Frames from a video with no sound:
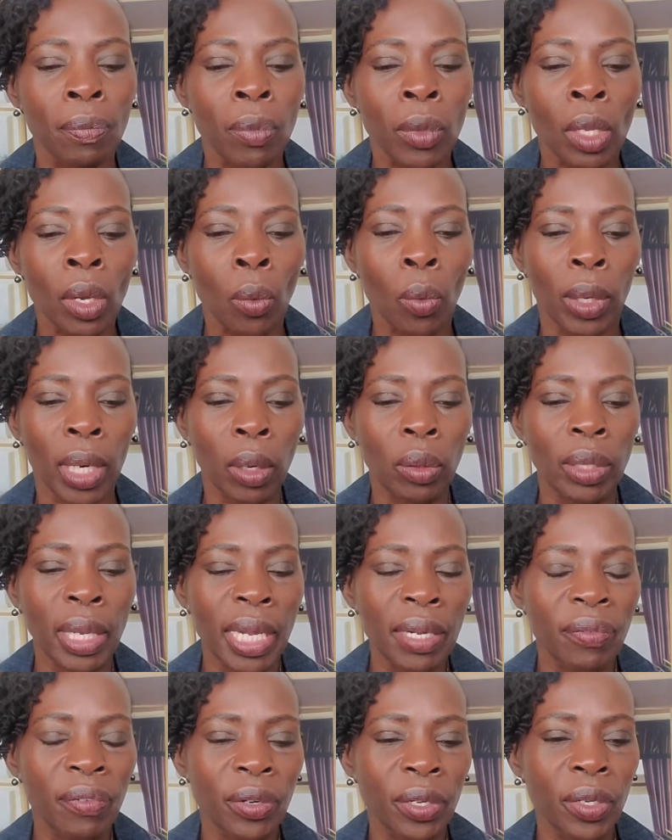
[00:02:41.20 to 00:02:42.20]
What I would like
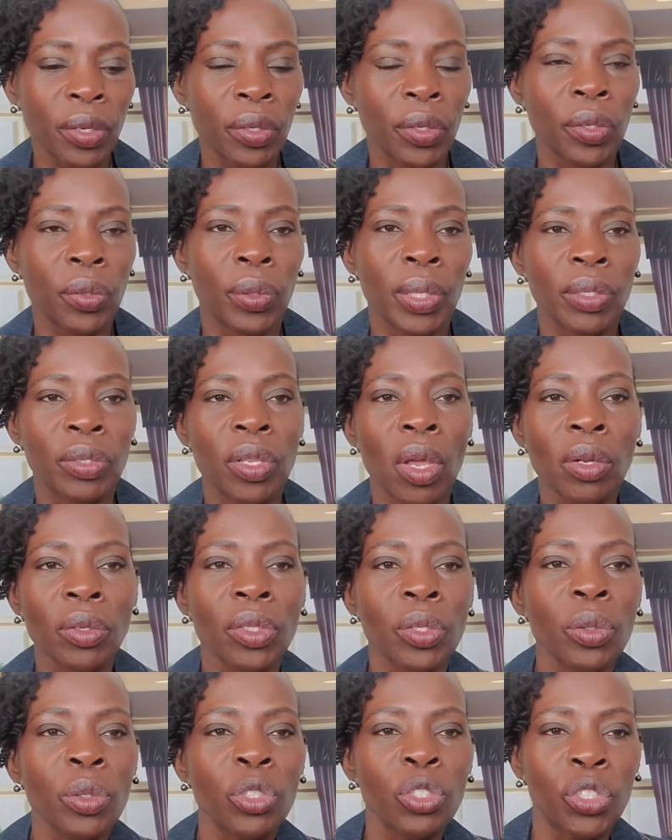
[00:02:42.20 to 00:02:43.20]
for you to do is not
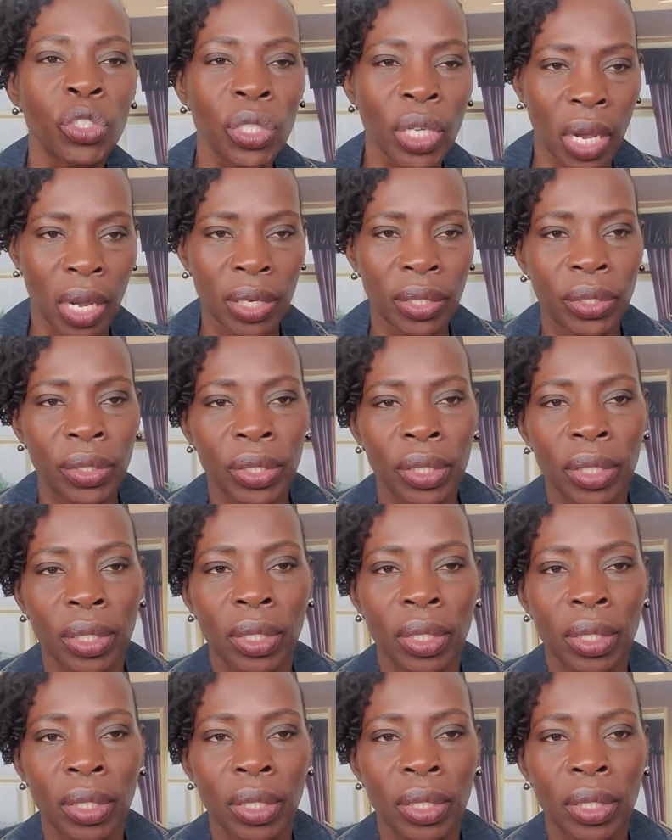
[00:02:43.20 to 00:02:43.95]
to judge,